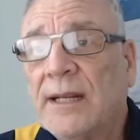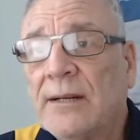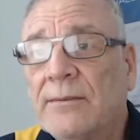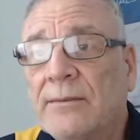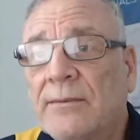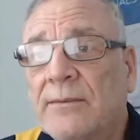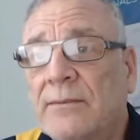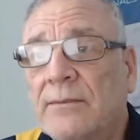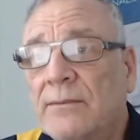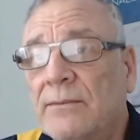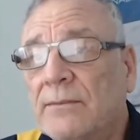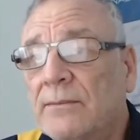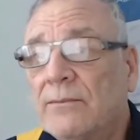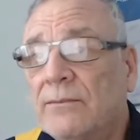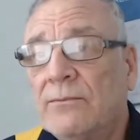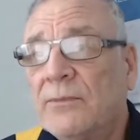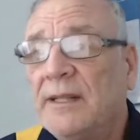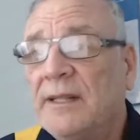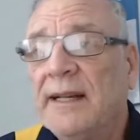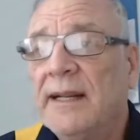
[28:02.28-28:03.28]
that
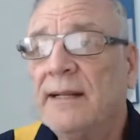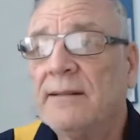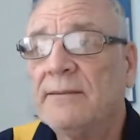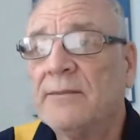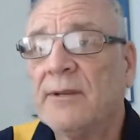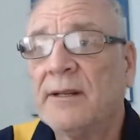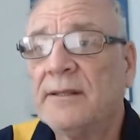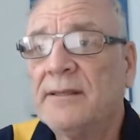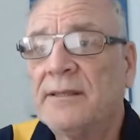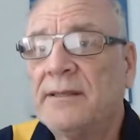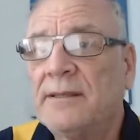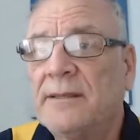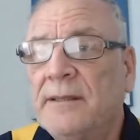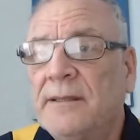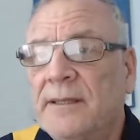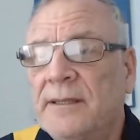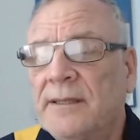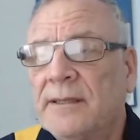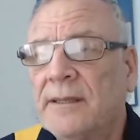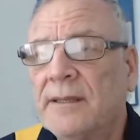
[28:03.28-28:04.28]
we get. Right? This
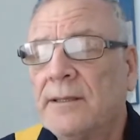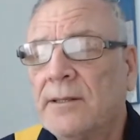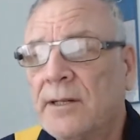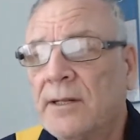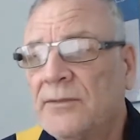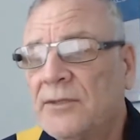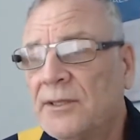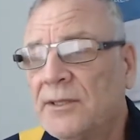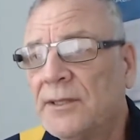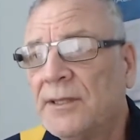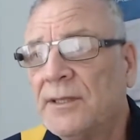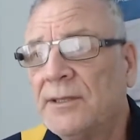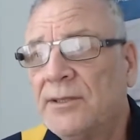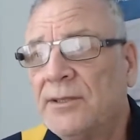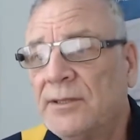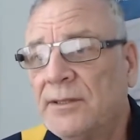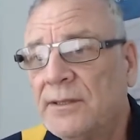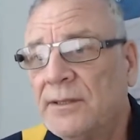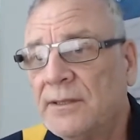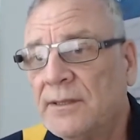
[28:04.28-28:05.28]
is a live
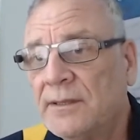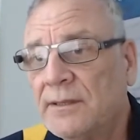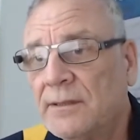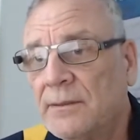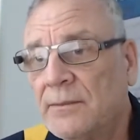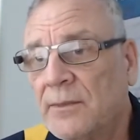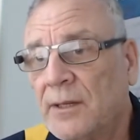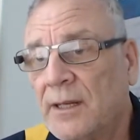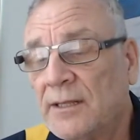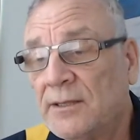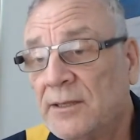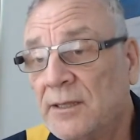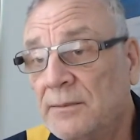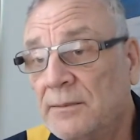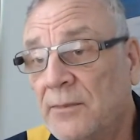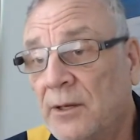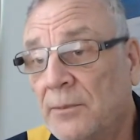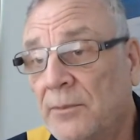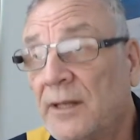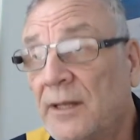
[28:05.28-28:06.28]
search.
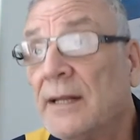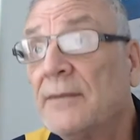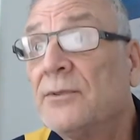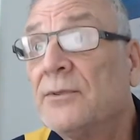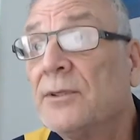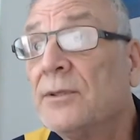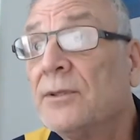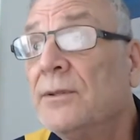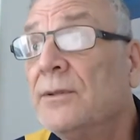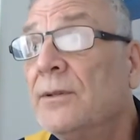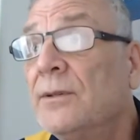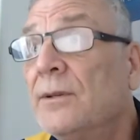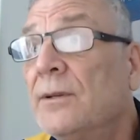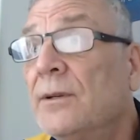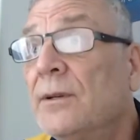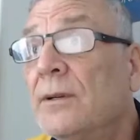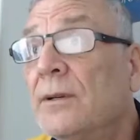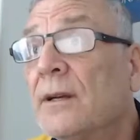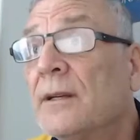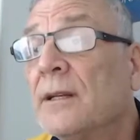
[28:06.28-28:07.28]
Actually, I might have to.
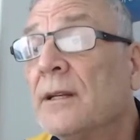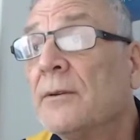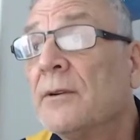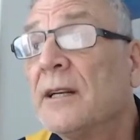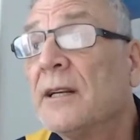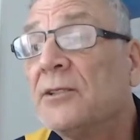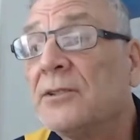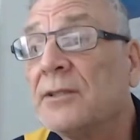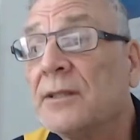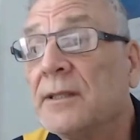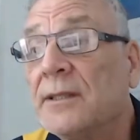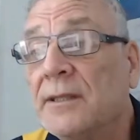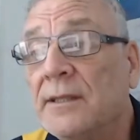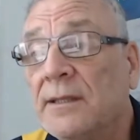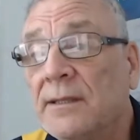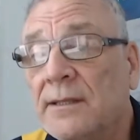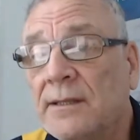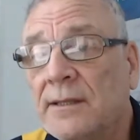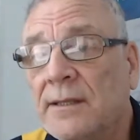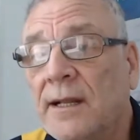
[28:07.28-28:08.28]
I don't know. Actually,